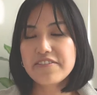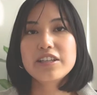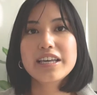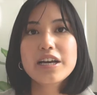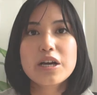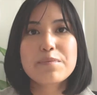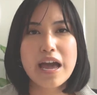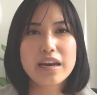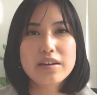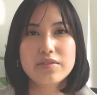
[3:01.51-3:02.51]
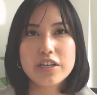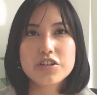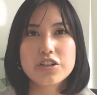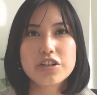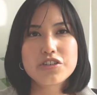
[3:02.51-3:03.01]
feel like a competitive
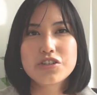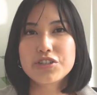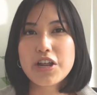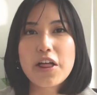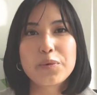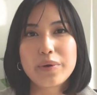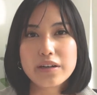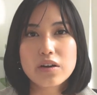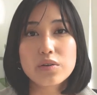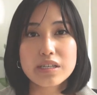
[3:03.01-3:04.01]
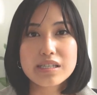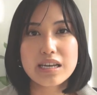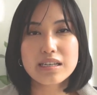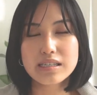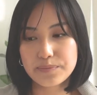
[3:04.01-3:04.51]
nature is just not the way to go these
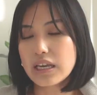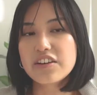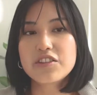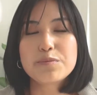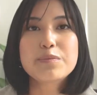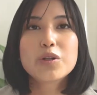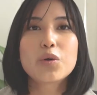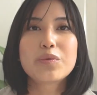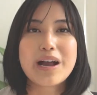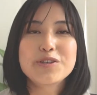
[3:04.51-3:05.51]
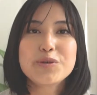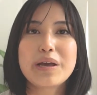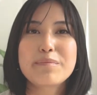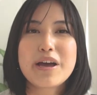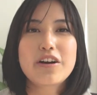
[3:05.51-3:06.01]
days. If the people around you
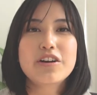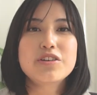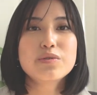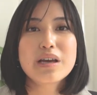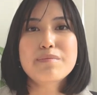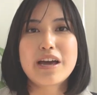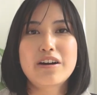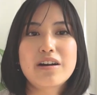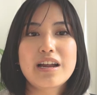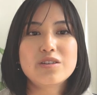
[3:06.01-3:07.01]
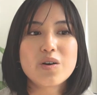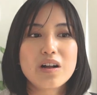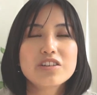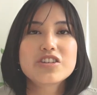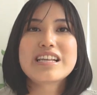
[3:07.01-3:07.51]
get better, and you
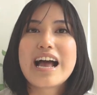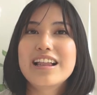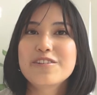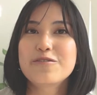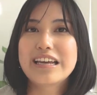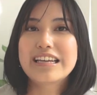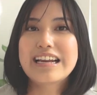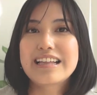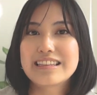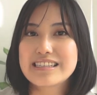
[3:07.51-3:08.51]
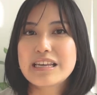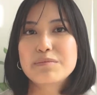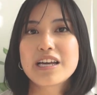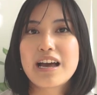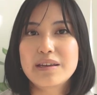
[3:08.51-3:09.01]
all just elevate at the
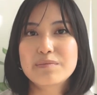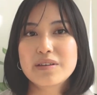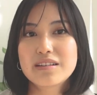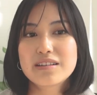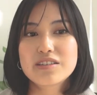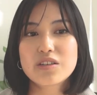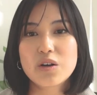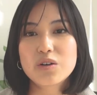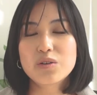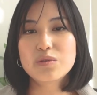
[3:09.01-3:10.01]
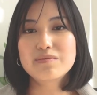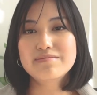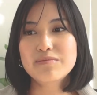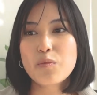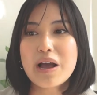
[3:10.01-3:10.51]
same time. So
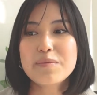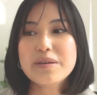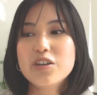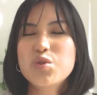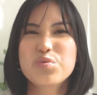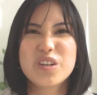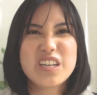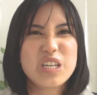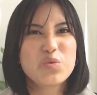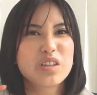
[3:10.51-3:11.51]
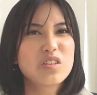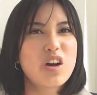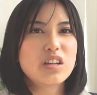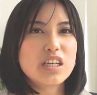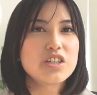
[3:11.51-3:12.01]
why be greedy with
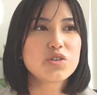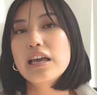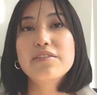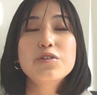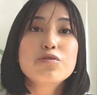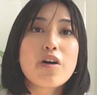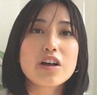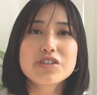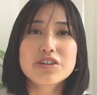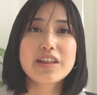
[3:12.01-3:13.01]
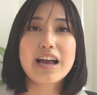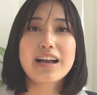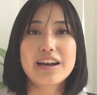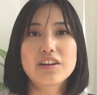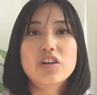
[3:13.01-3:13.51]
knowledge? If you foster that
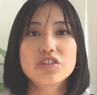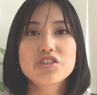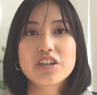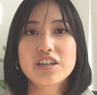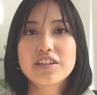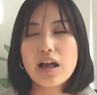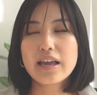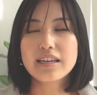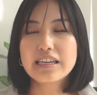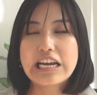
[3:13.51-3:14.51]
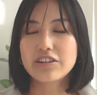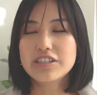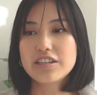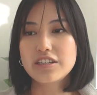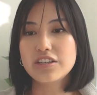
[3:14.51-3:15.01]
kind of culture, I can
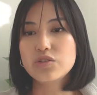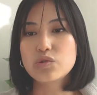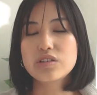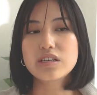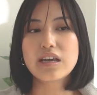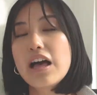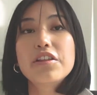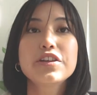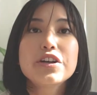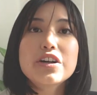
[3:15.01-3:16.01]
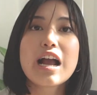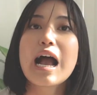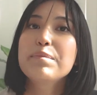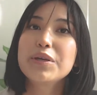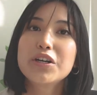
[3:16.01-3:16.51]
guarantee you'll see a healthier,
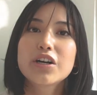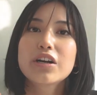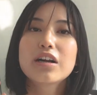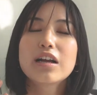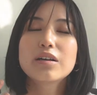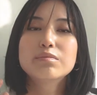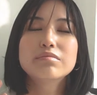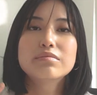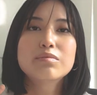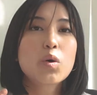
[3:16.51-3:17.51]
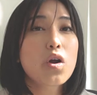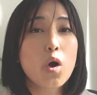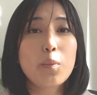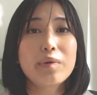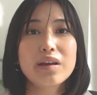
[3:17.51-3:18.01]
happier, more
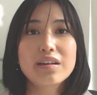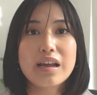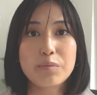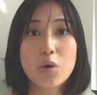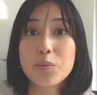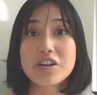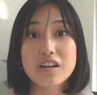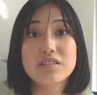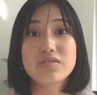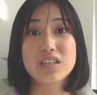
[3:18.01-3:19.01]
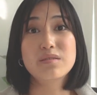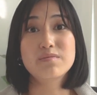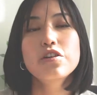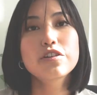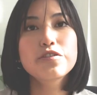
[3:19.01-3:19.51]
open and more productive
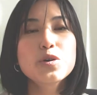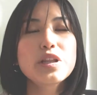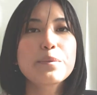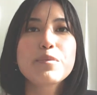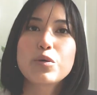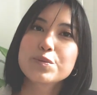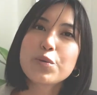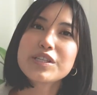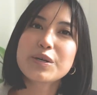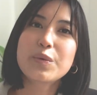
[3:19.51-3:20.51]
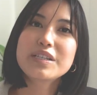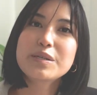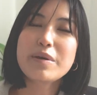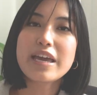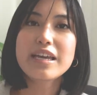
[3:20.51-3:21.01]
team. There are a few bonus points I wanted
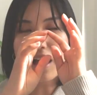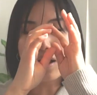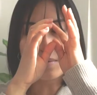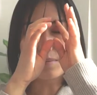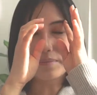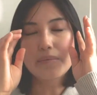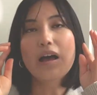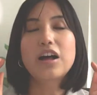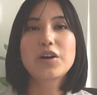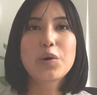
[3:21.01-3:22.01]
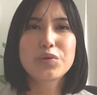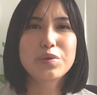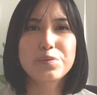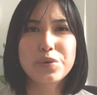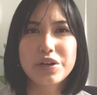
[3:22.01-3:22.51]
to make. I'll go through
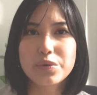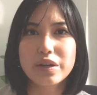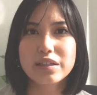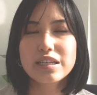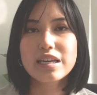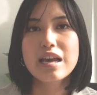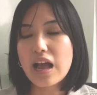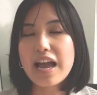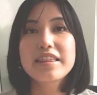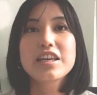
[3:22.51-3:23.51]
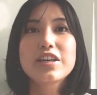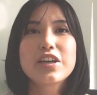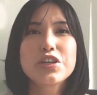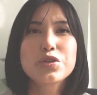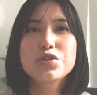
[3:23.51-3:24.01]
them pretty quickly. I
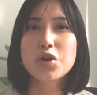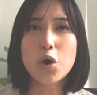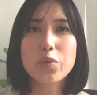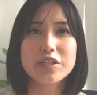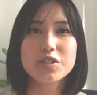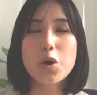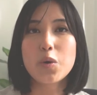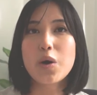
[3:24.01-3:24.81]
think you should always go